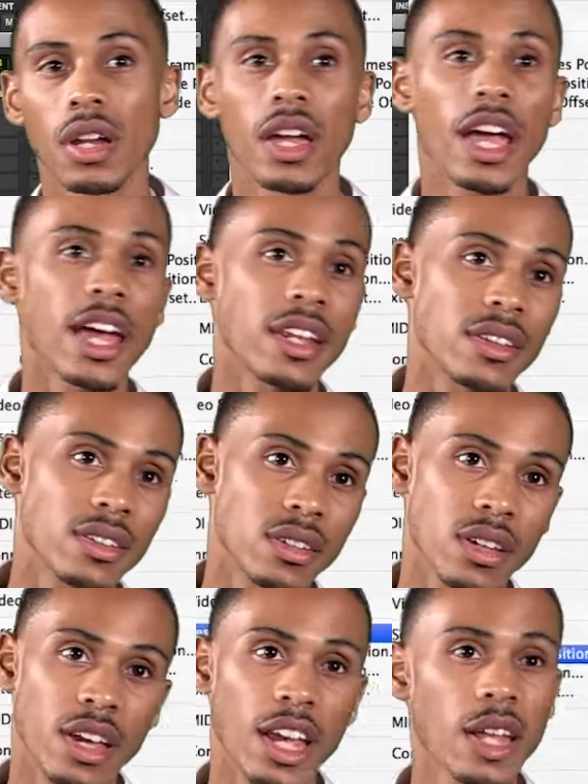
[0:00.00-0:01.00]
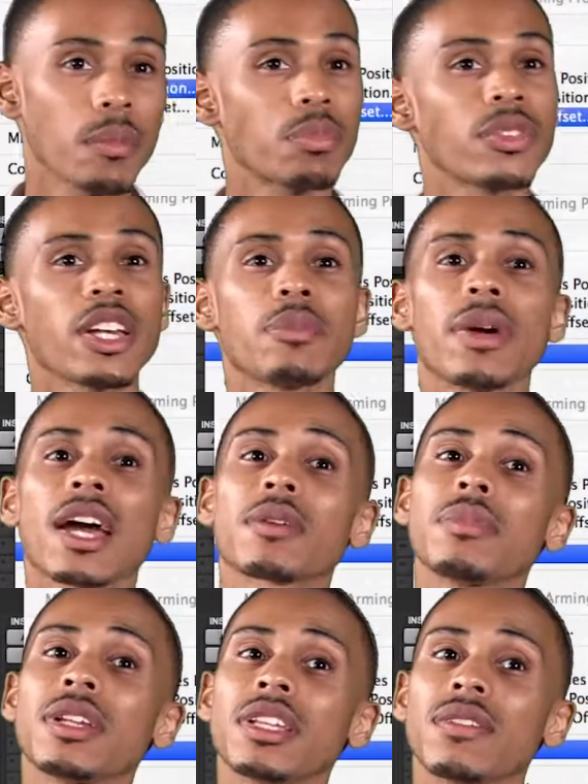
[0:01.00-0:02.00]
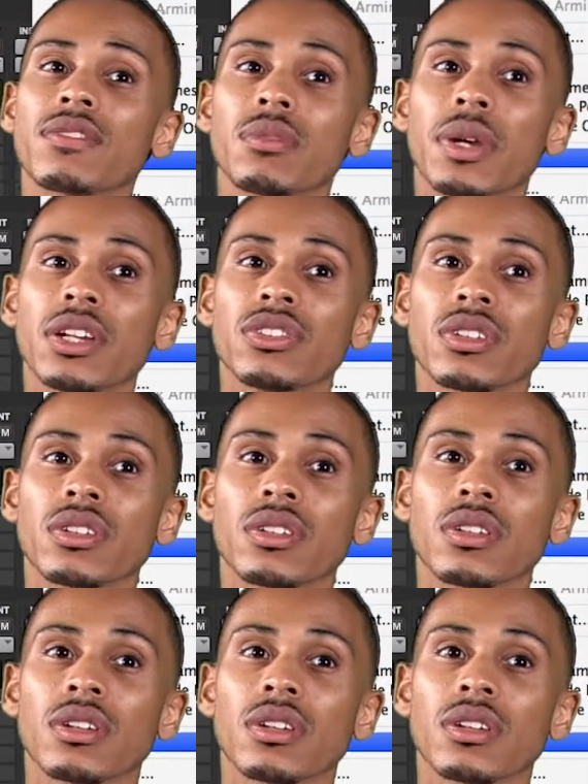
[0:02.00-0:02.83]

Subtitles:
edit, and play back MIDI information.